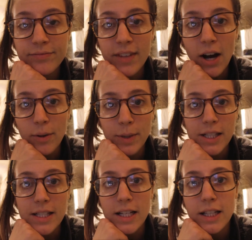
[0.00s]
I'm going
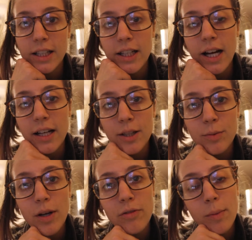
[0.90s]
to sit here
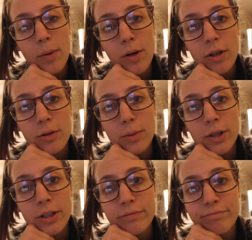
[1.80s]
and wait for my water to
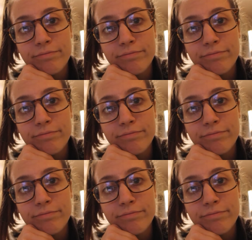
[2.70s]
boil.